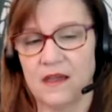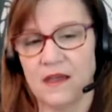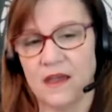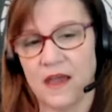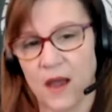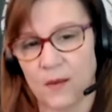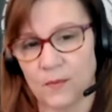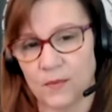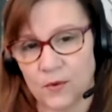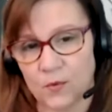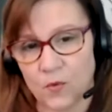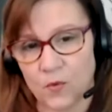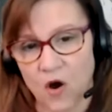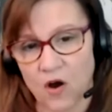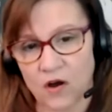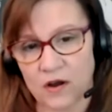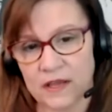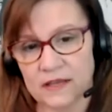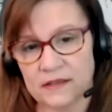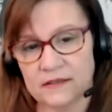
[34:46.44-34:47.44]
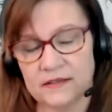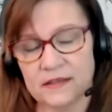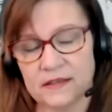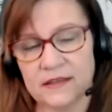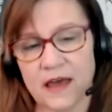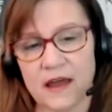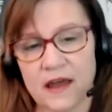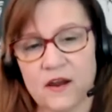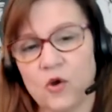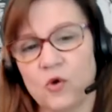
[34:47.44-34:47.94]
And we walk into
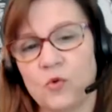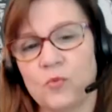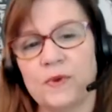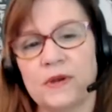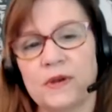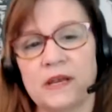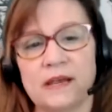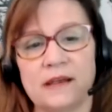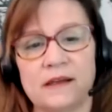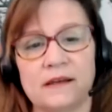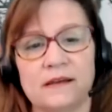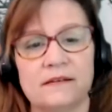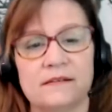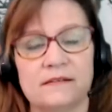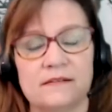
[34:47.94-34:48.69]
that opening.